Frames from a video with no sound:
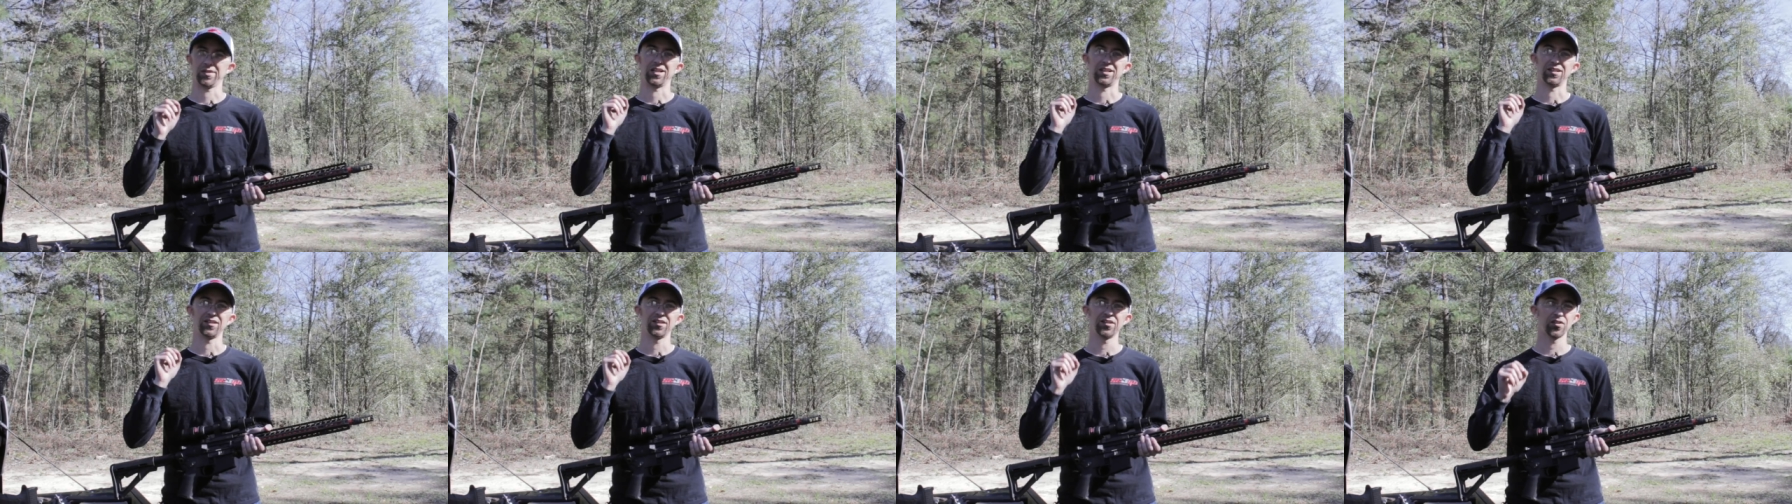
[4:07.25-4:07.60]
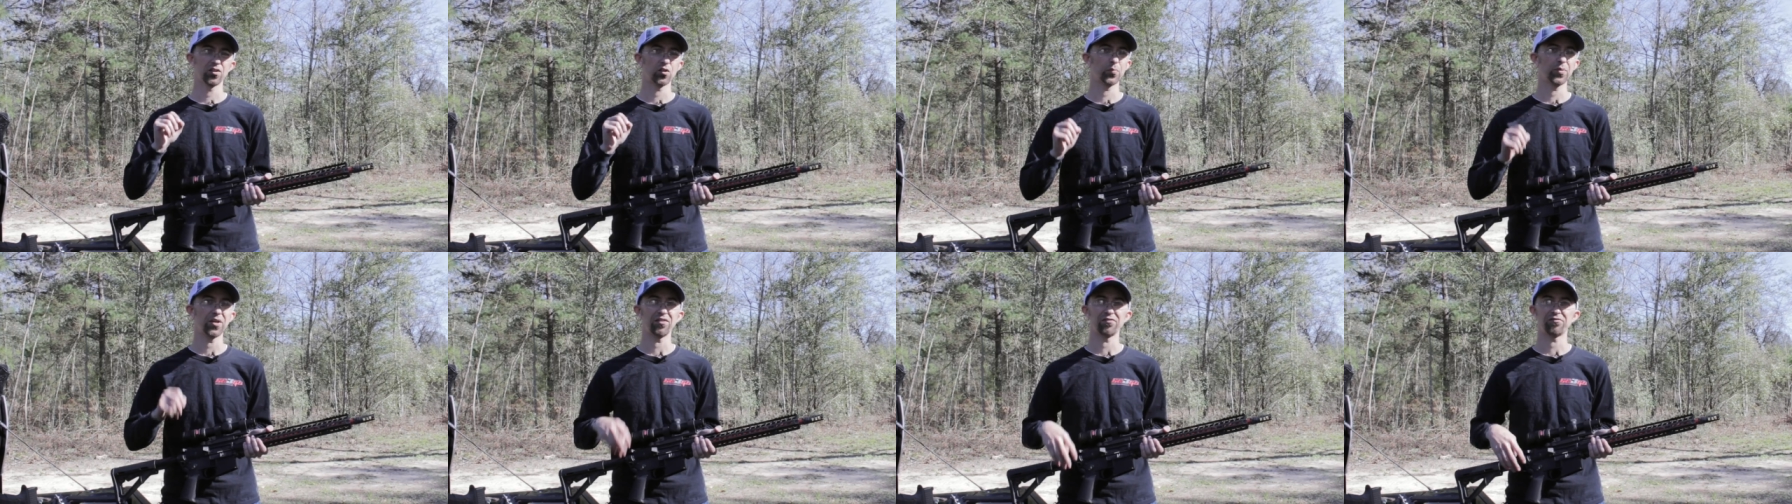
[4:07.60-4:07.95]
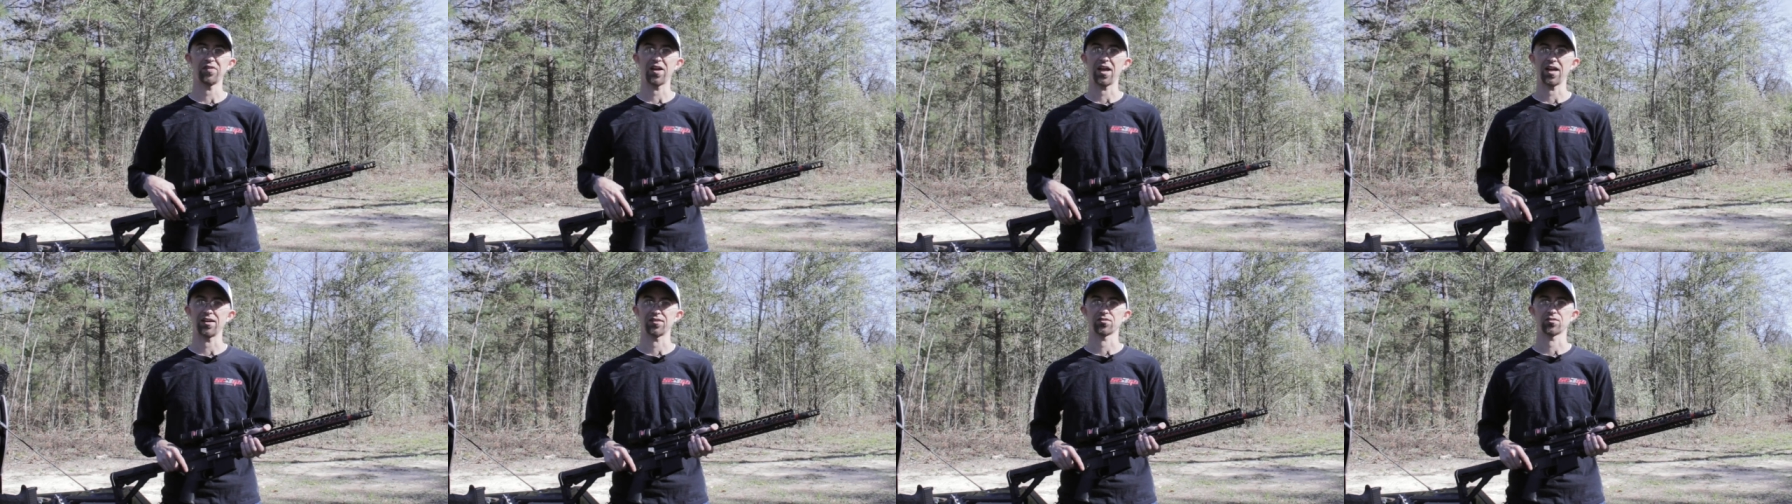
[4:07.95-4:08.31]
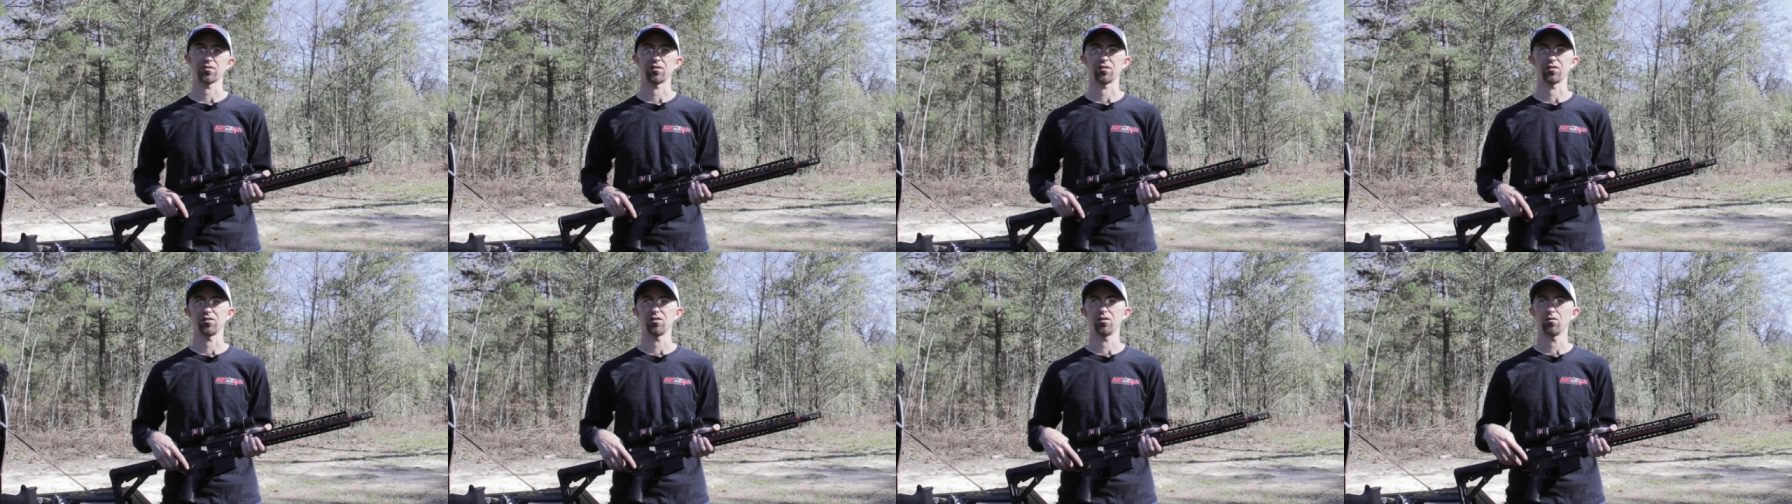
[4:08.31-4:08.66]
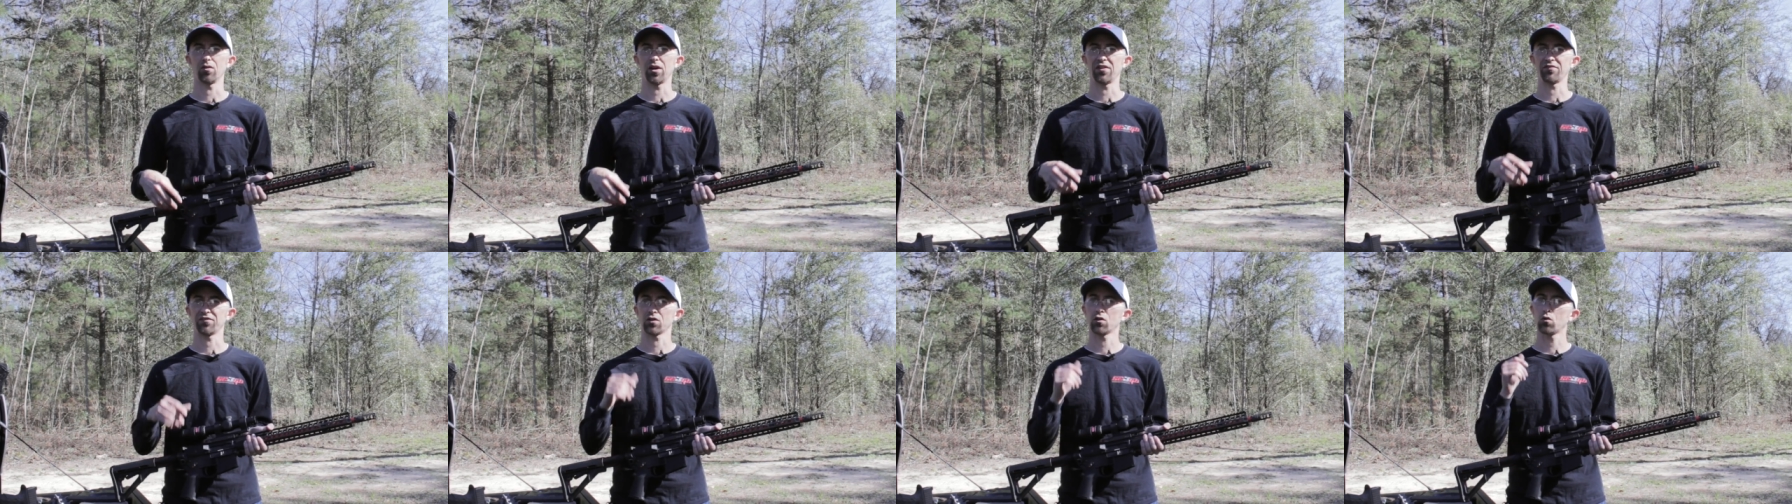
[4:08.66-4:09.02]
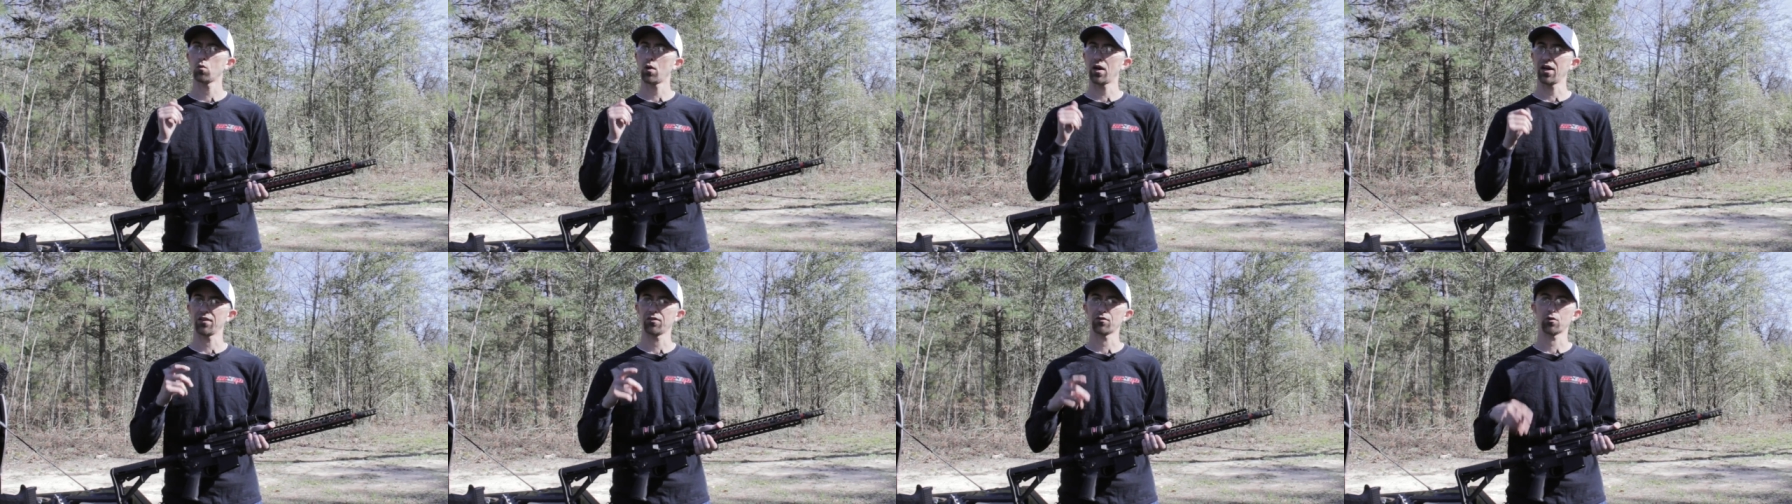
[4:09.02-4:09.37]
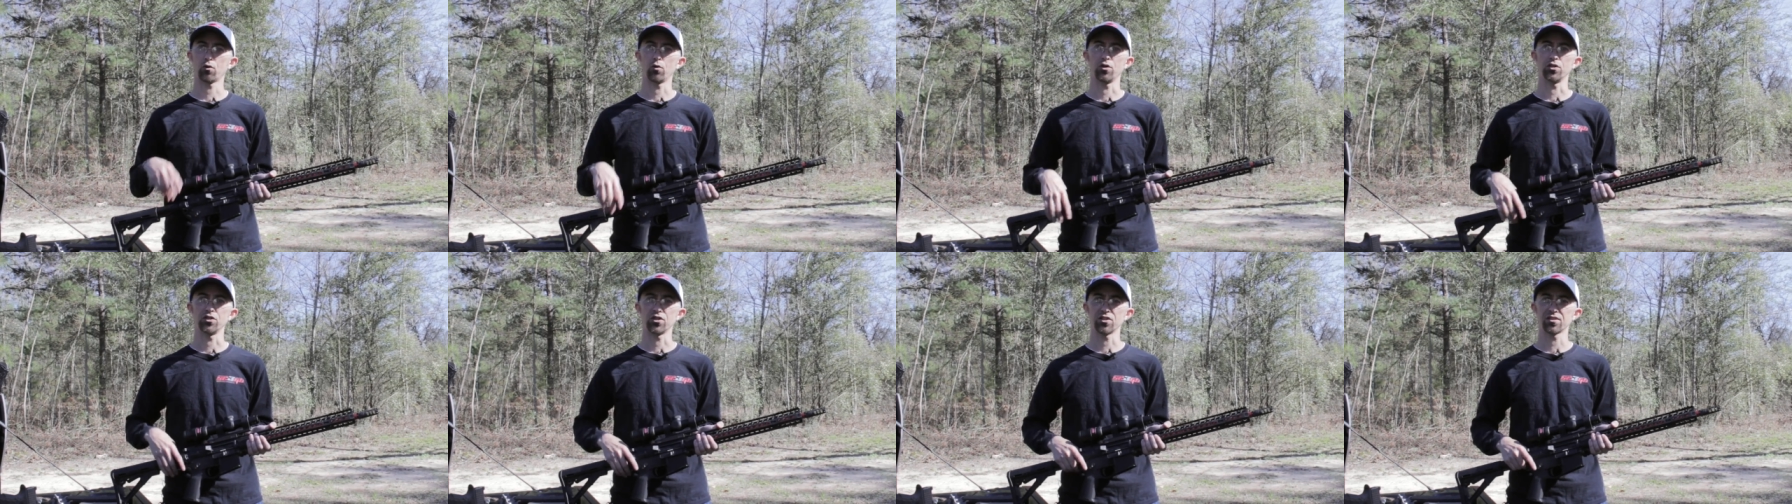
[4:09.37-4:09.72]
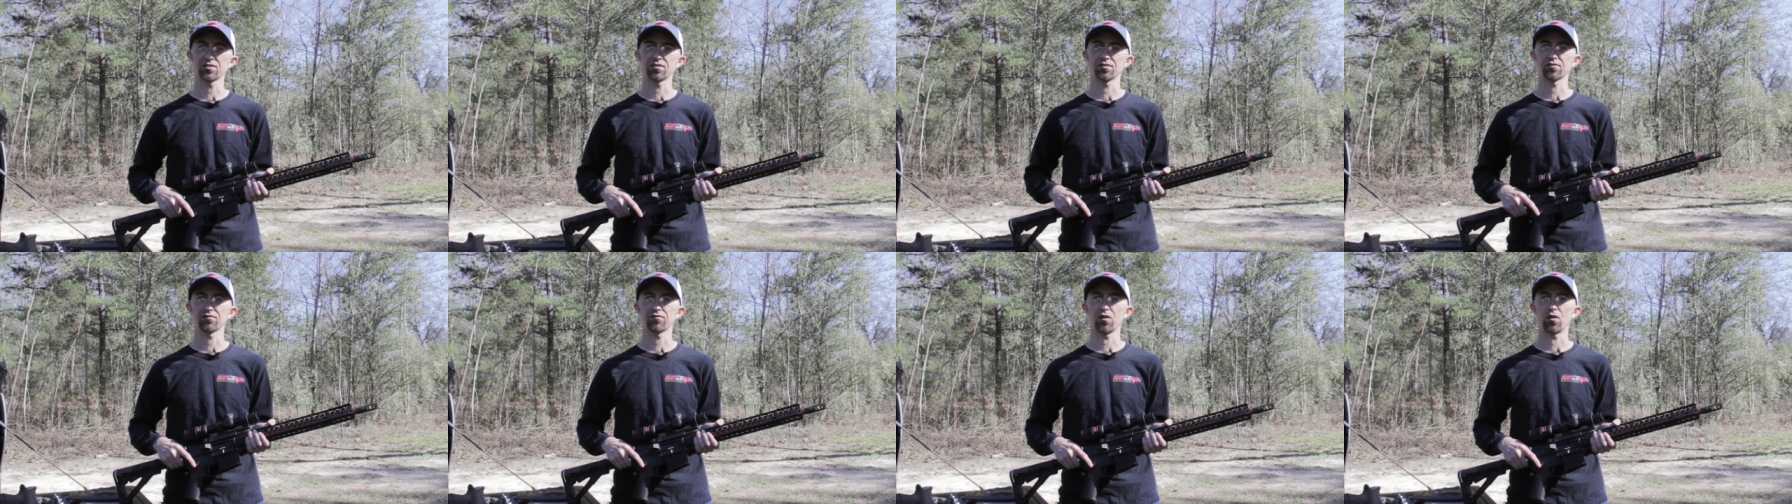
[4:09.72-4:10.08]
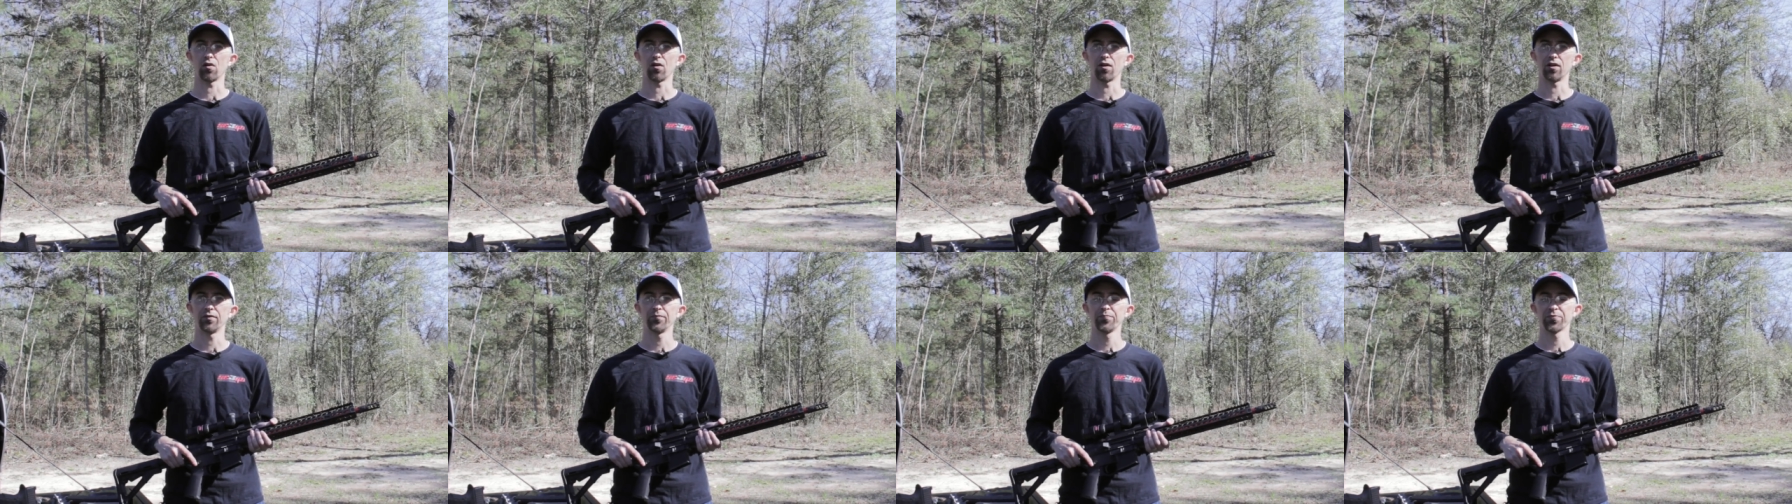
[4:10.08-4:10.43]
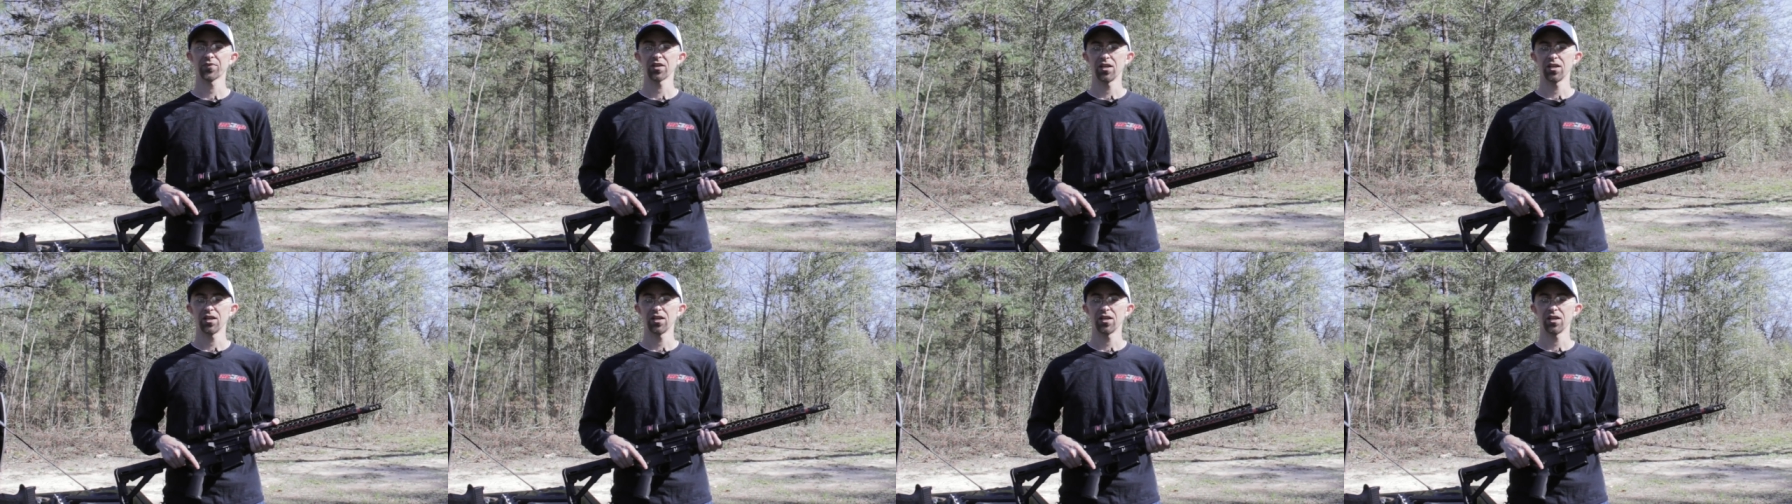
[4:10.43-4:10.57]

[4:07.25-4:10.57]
a little bit faster. You don't have to quite throw it just as far.